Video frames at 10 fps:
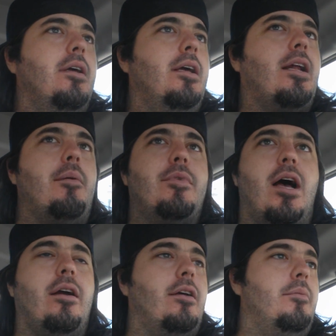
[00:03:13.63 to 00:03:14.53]
And I'm
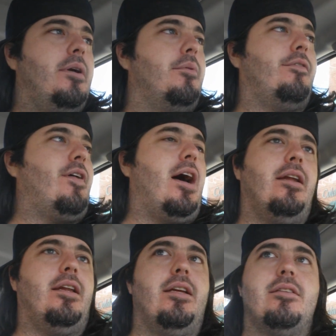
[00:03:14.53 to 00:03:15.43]
not going to be able to
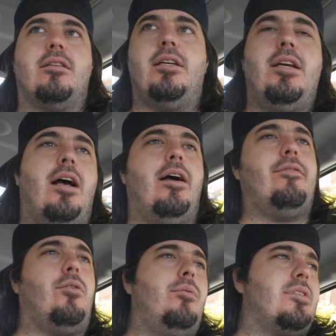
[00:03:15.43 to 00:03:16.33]
find it easily. I,
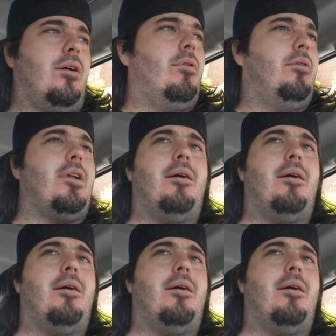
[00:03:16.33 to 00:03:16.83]
of course I won't.